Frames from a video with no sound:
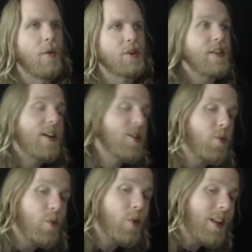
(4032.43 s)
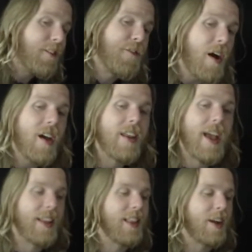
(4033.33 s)
which I think is really fun
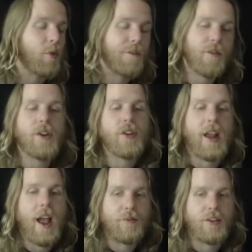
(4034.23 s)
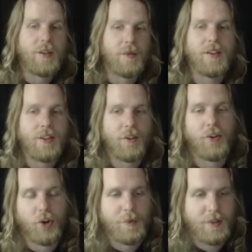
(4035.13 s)
and like refreshing after some of these other
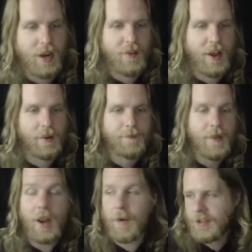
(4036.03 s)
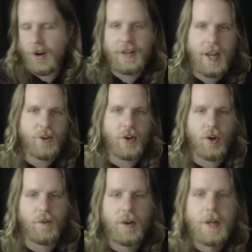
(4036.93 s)
groups that I've had. Anyway, sorry, tangent
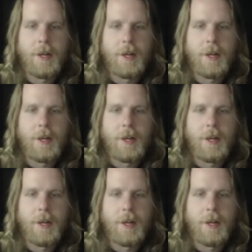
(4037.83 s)
over.